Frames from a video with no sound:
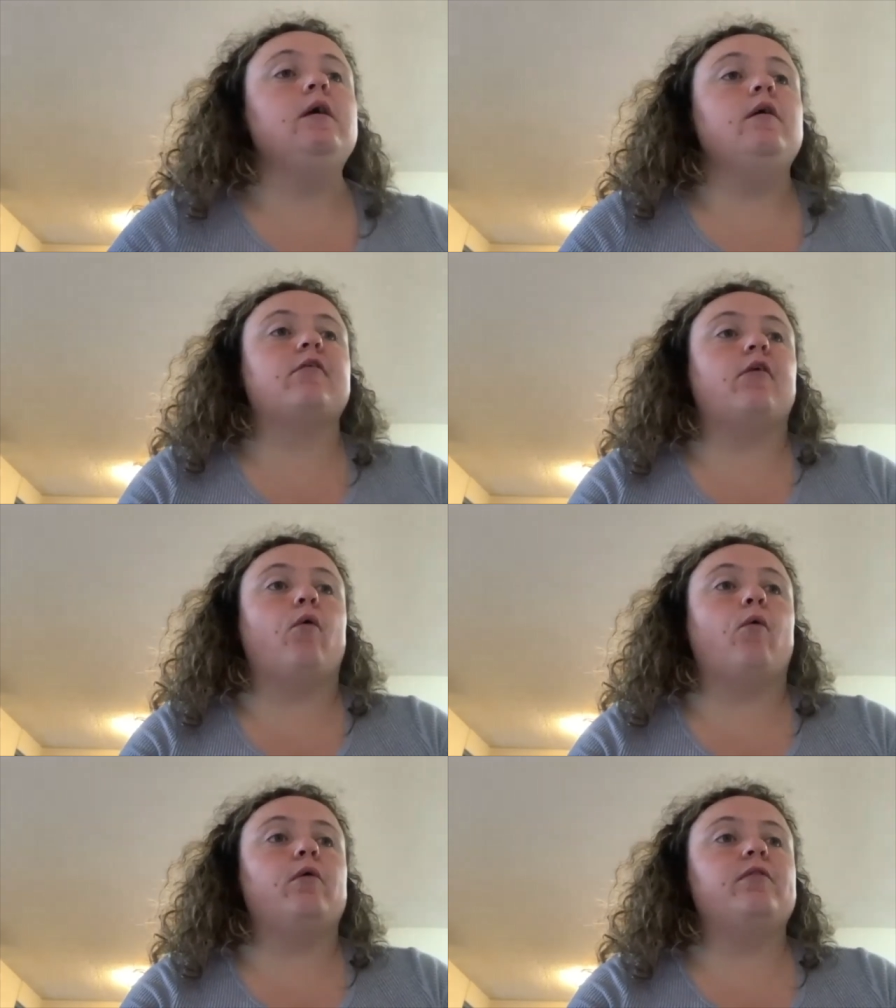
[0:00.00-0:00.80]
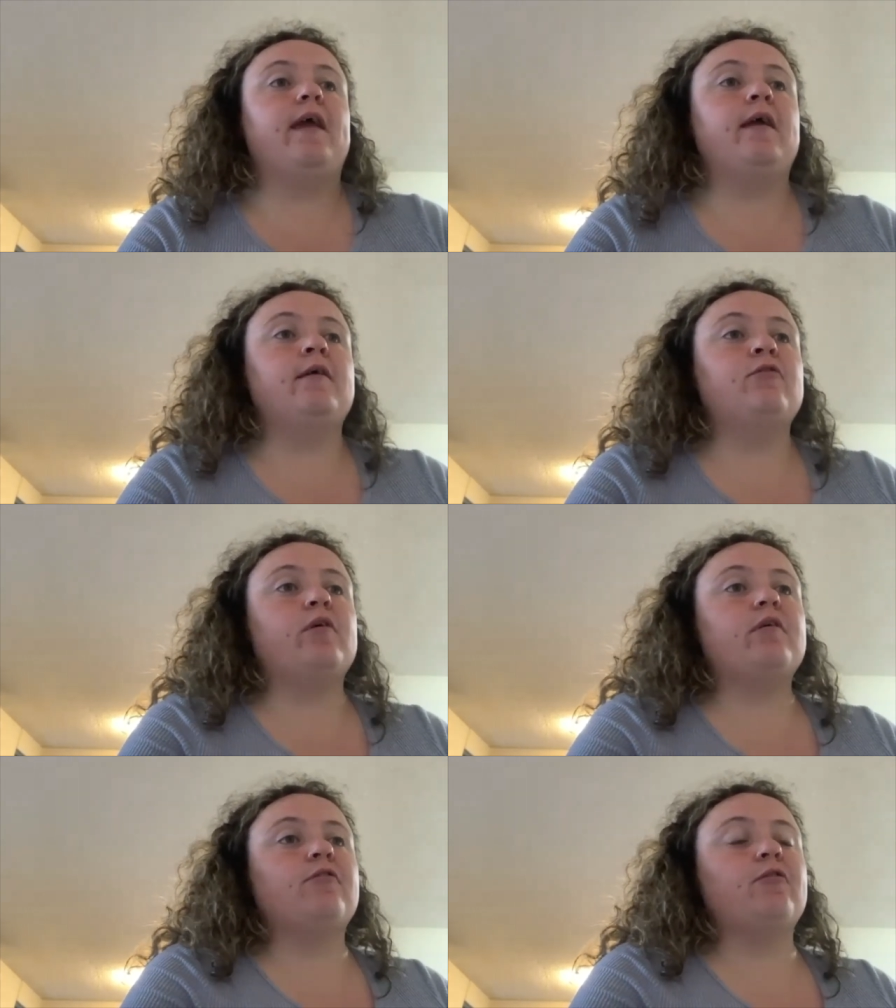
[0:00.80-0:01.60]
So they took
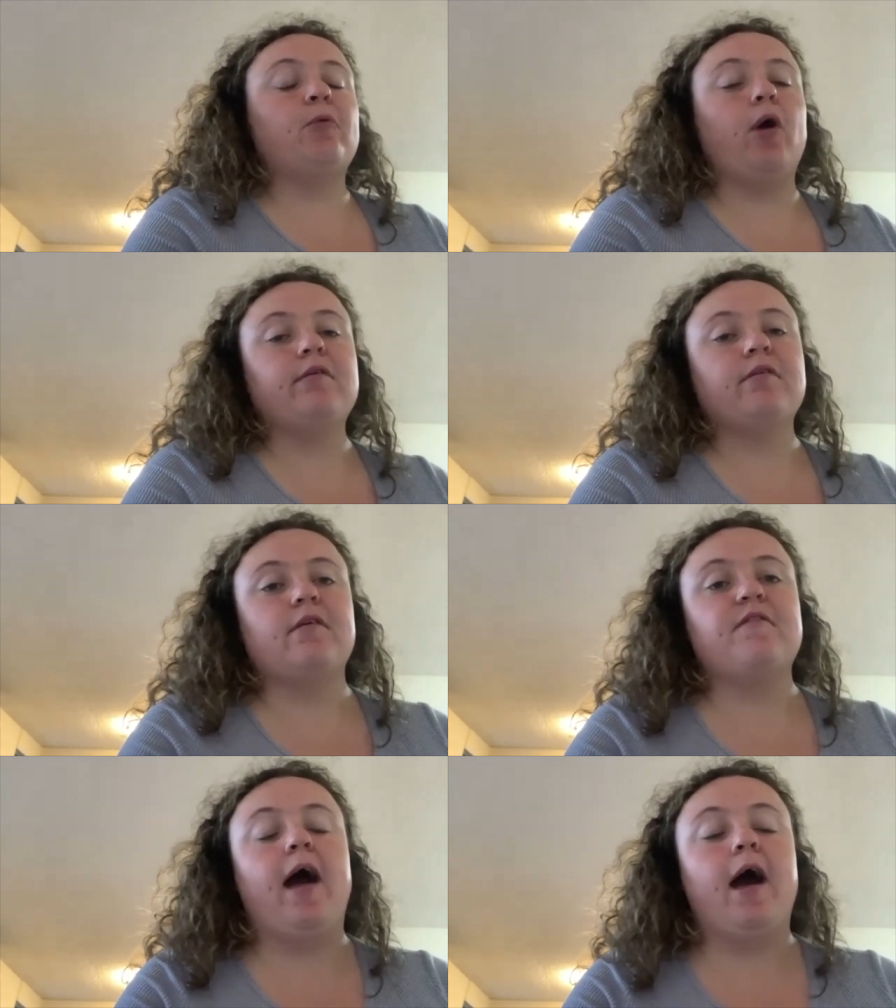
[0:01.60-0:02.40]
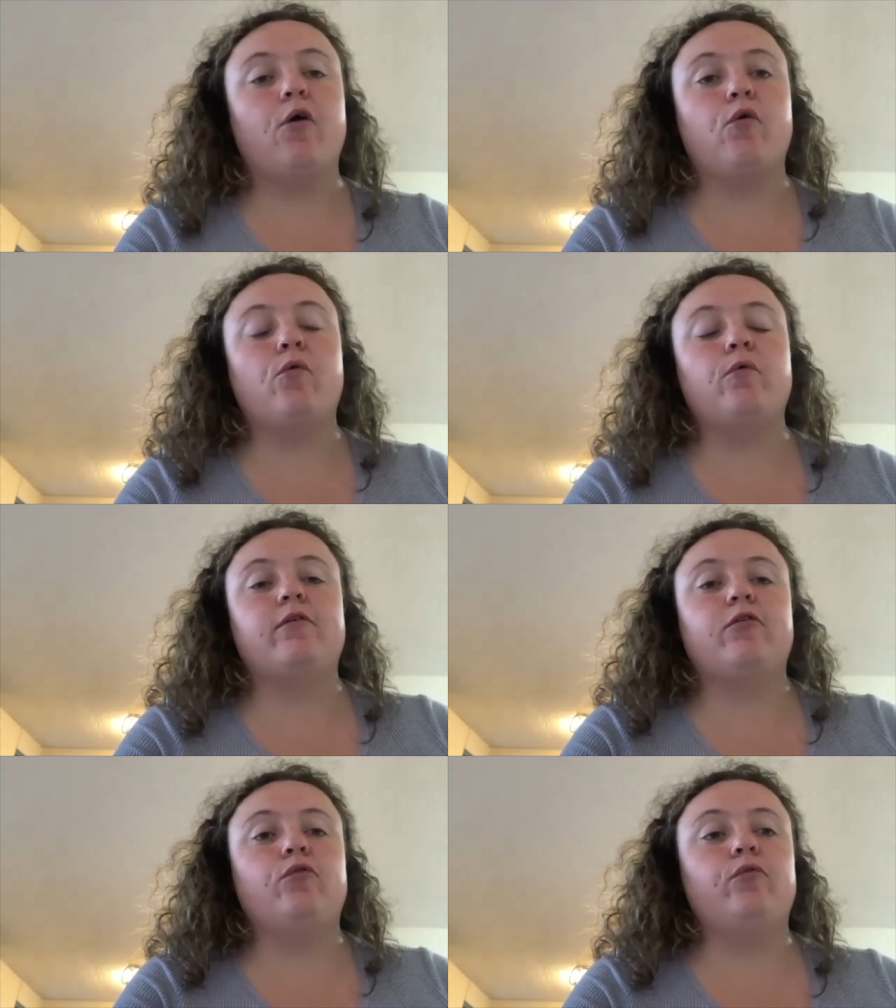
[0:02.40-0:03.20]
us through the process of how
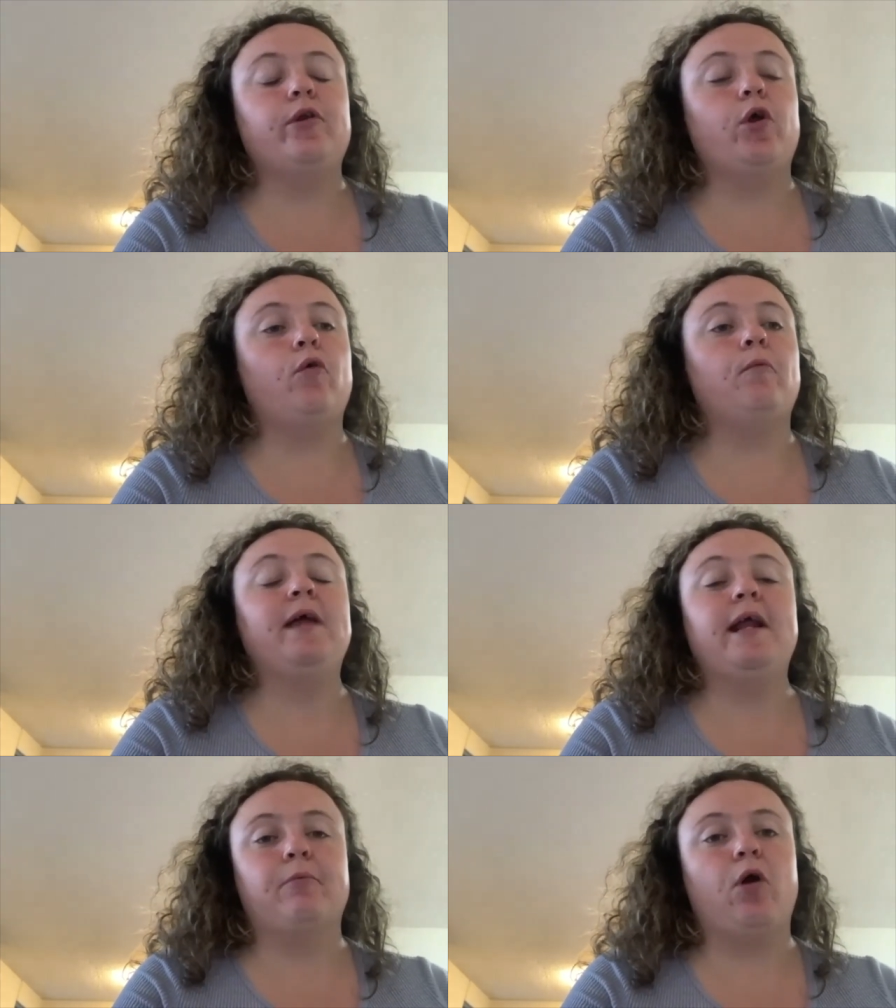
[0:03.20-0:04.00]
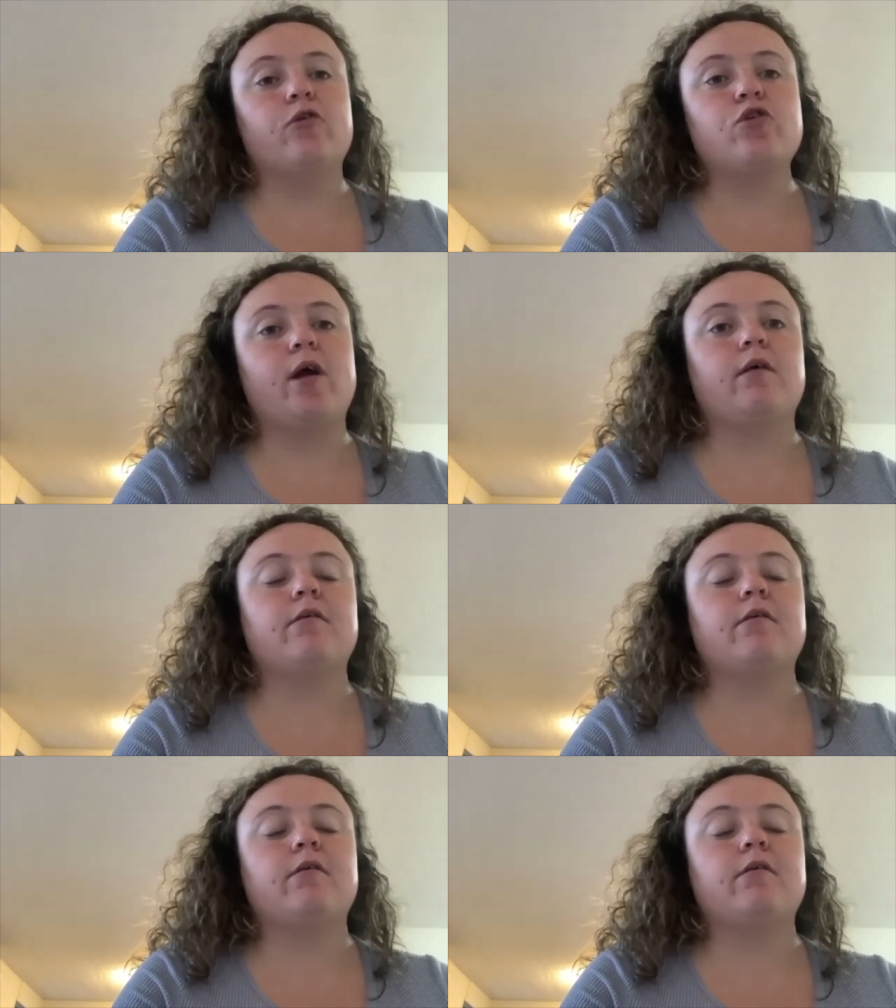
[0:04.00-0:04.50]
to, you know, plan a project.